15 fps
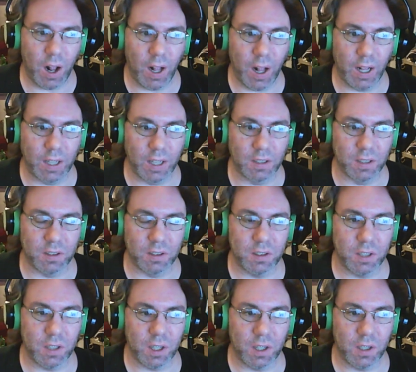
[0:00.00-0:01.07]

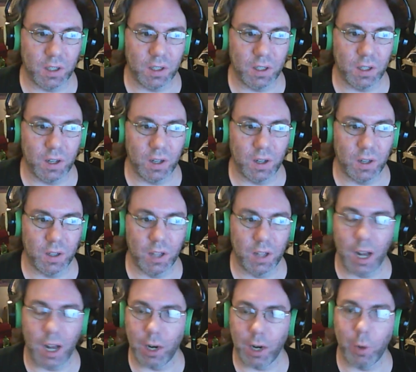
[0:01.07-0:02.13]
is
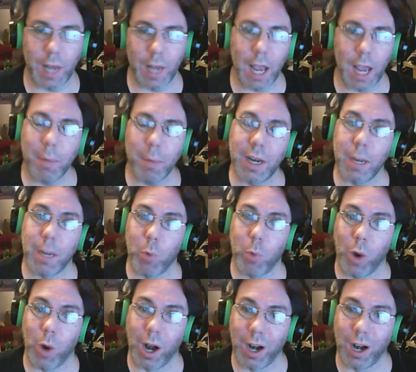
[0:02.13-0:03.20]
not going to happen
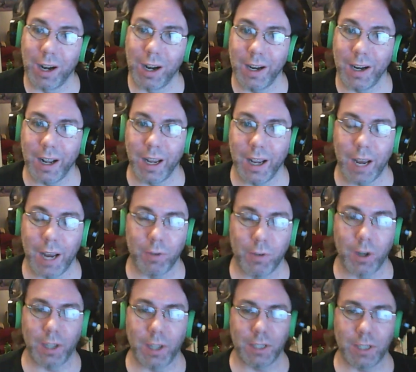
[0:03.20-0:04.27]
anymore,
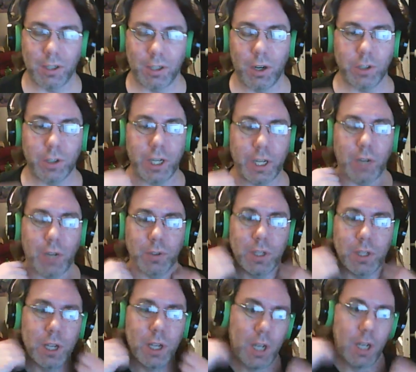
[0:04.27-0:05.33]
ever, at least on our channels.
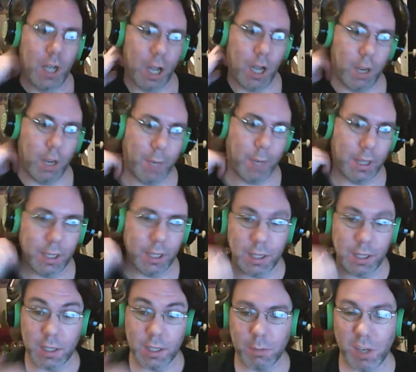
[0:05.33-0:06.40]
And then
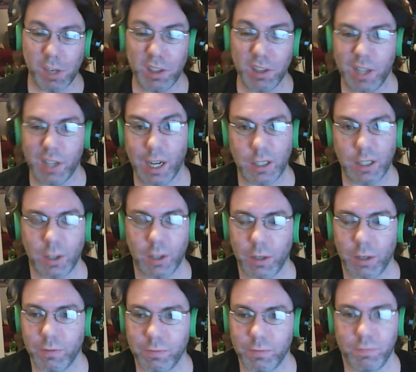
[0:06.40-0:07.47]
this month, I
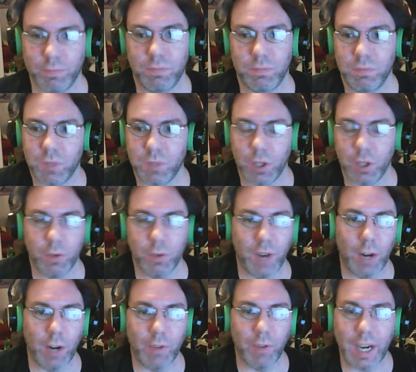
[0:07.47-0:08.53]
started to do
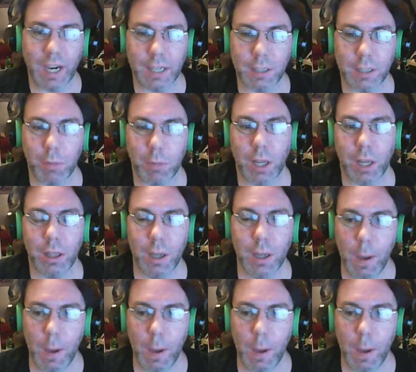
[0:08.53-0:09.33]
Final Fantasy Month,